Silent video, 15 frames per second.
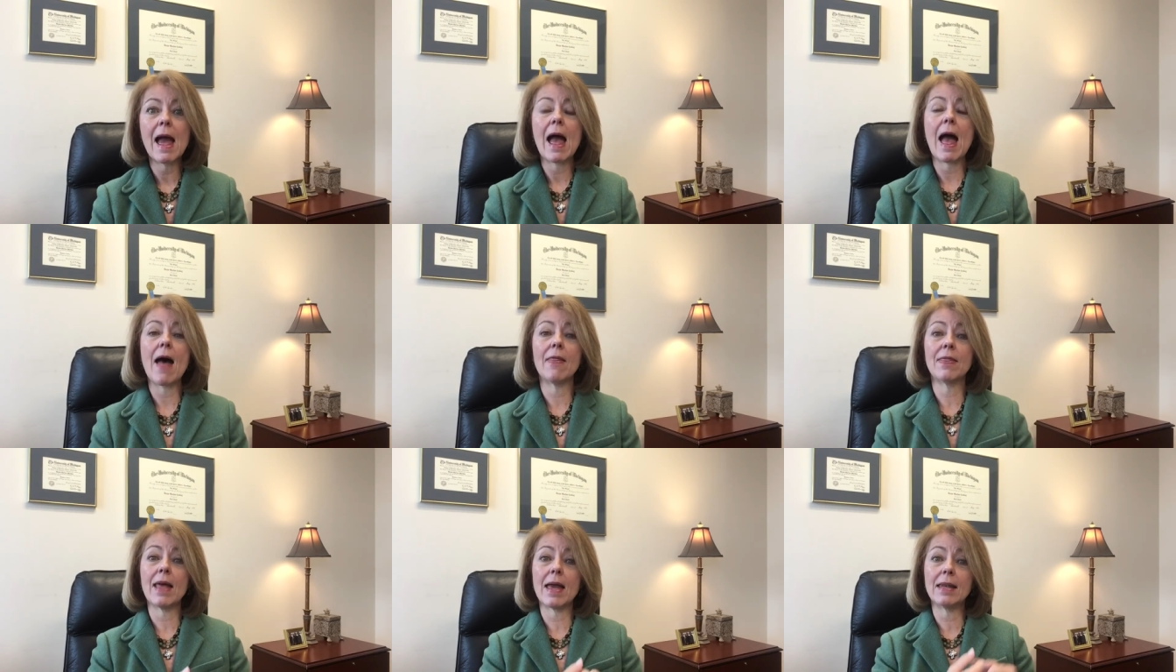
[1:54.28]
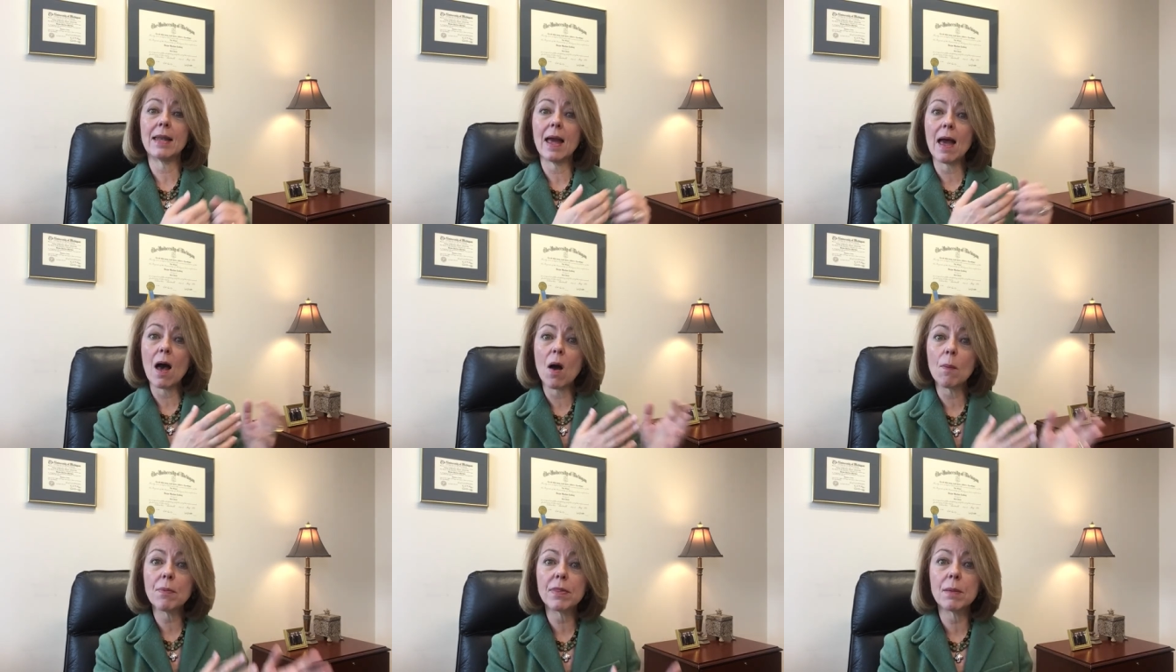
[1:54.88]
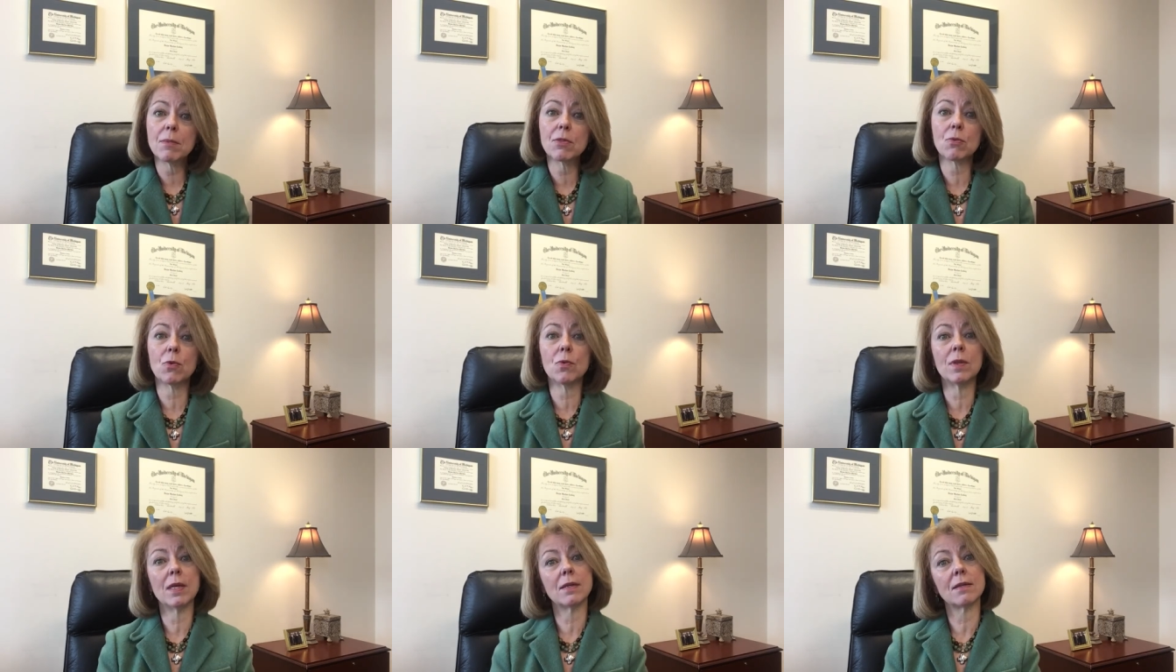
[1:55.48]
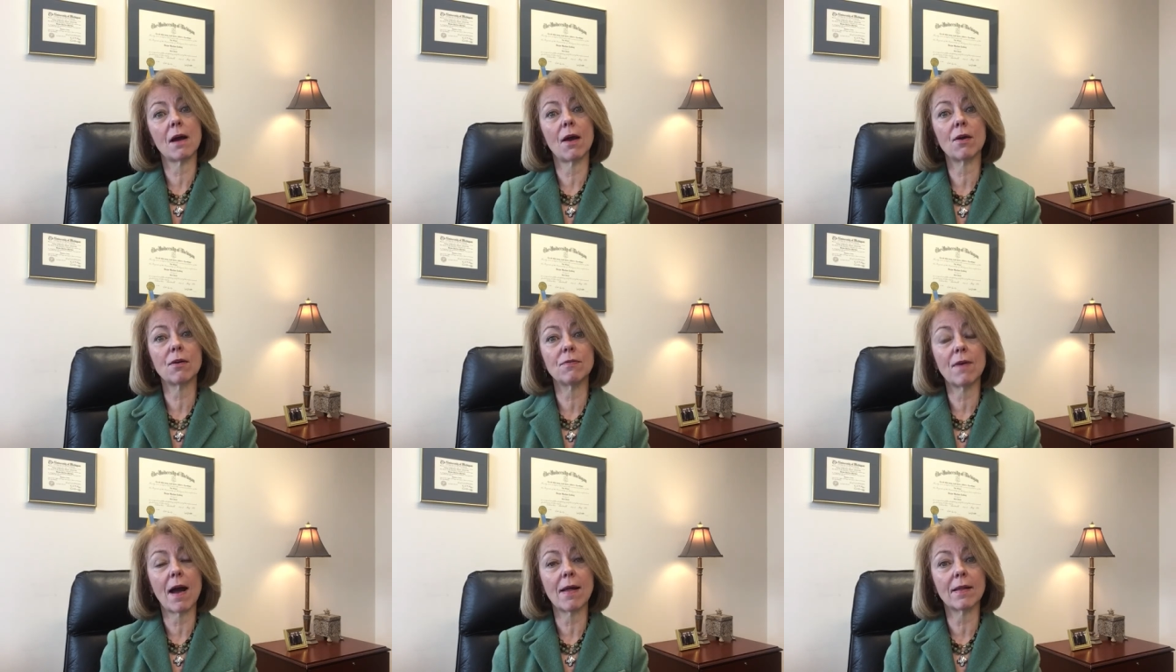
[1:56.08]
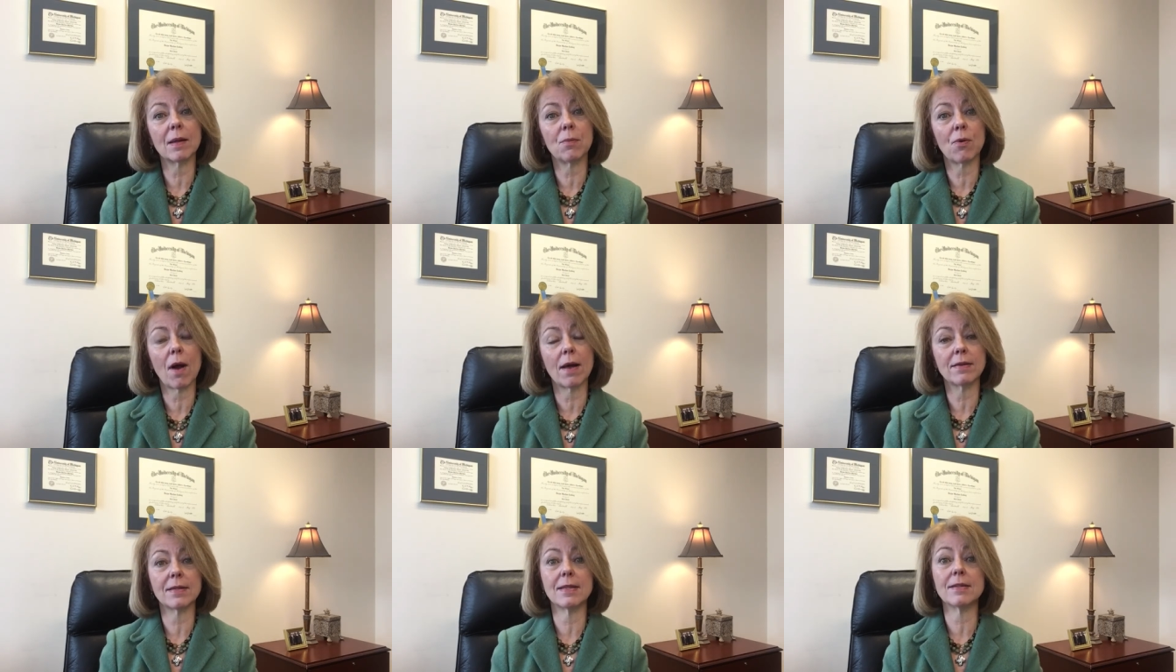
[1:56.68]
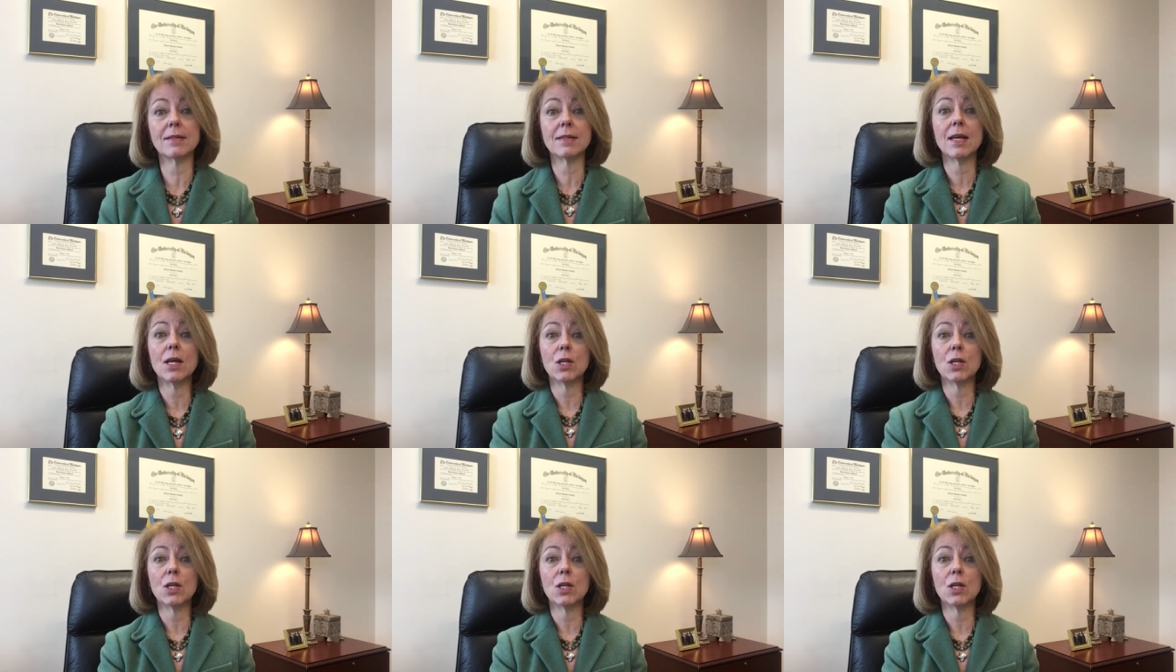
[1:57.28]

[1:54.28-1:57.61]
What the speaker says: and then help them through the entire filing process